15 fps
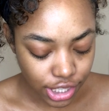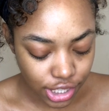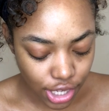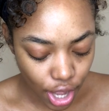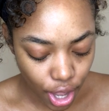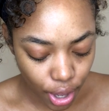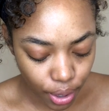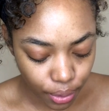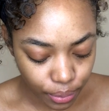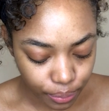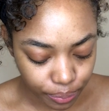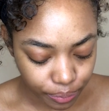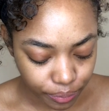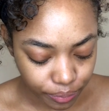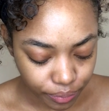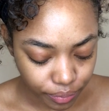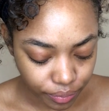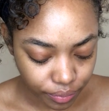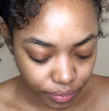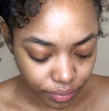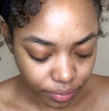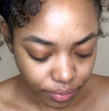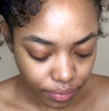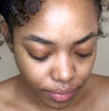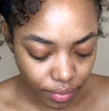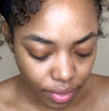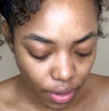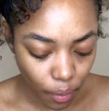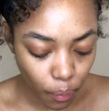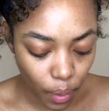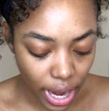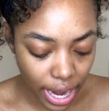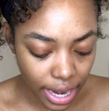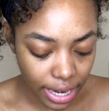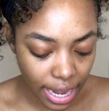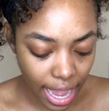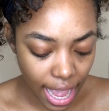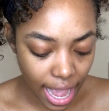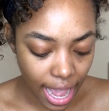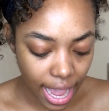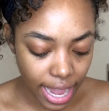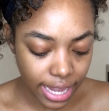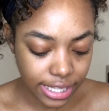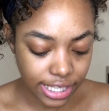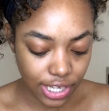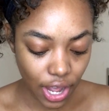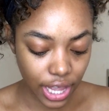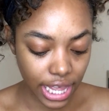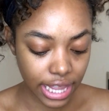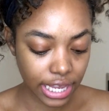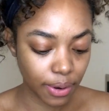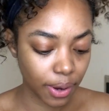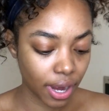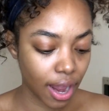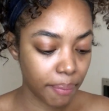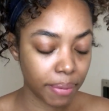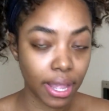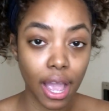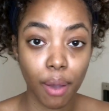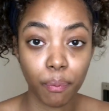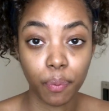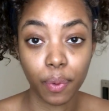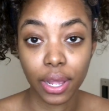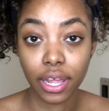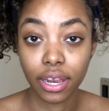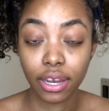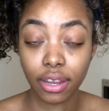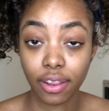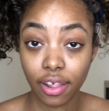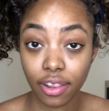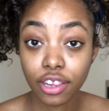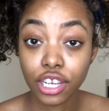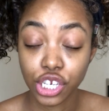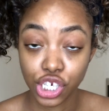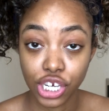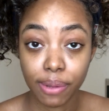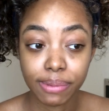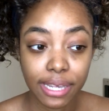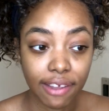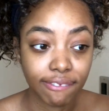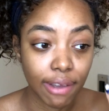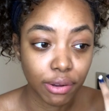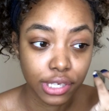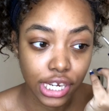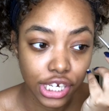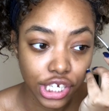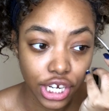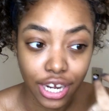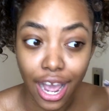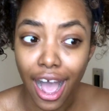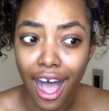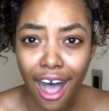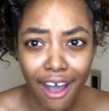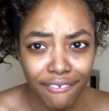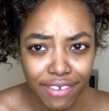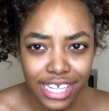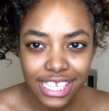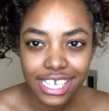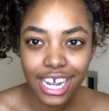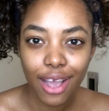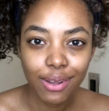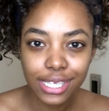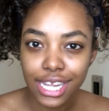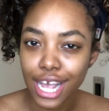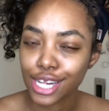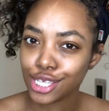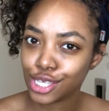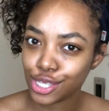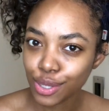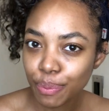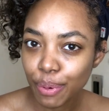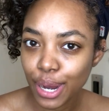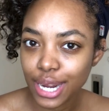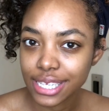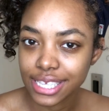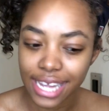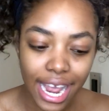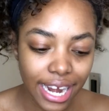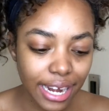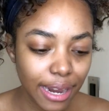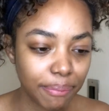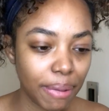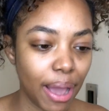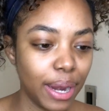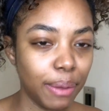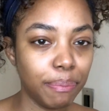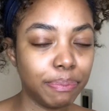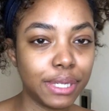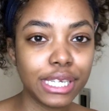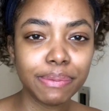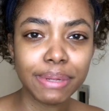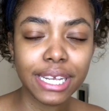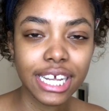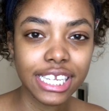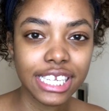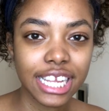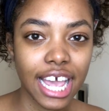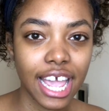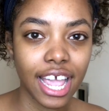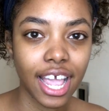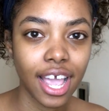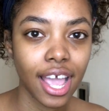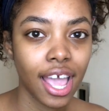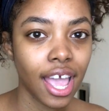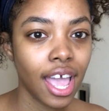So when I saw that they were coming up with the Shape Tape foundation, obviously I was like super excited about it, just because like